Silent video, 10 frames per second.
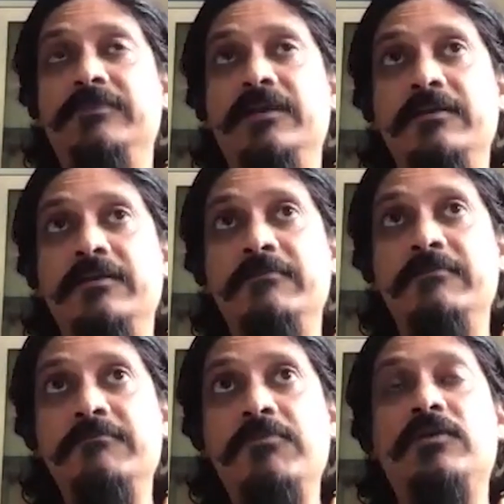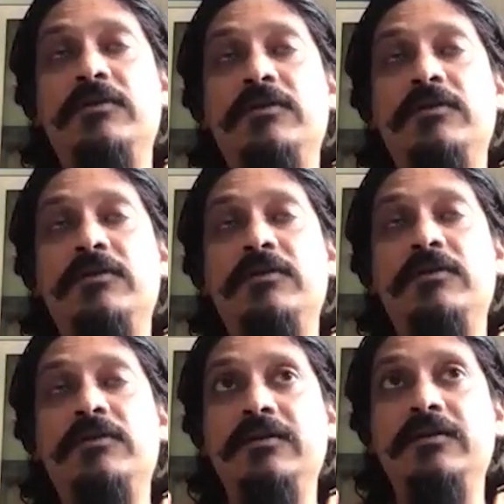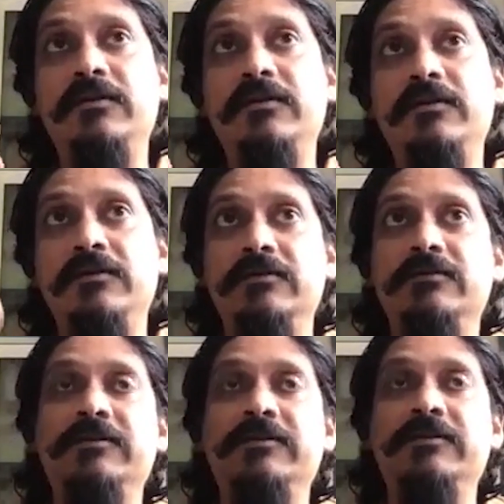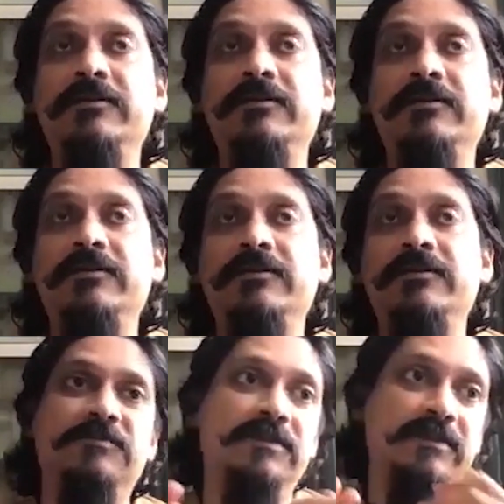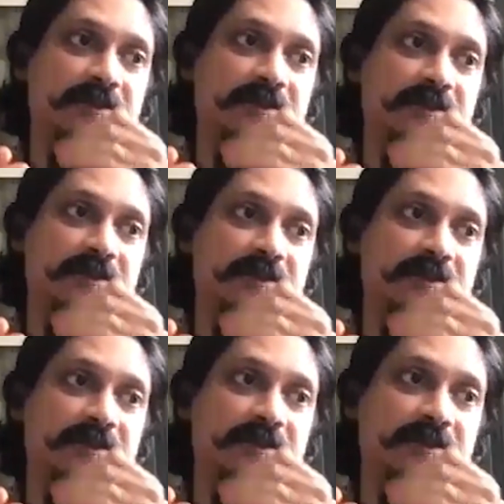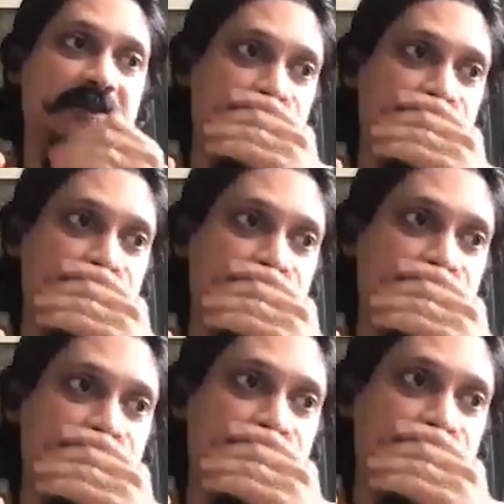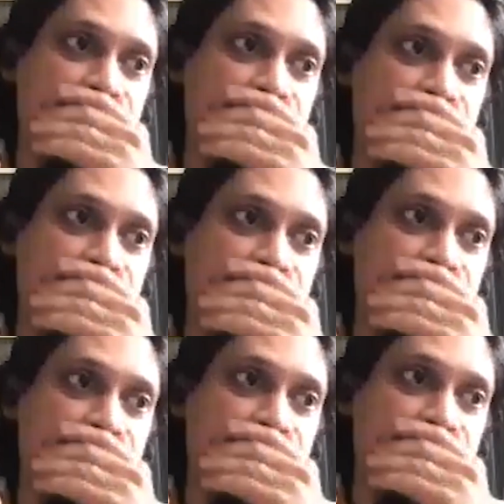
important learning especially you know when you're when you're uh,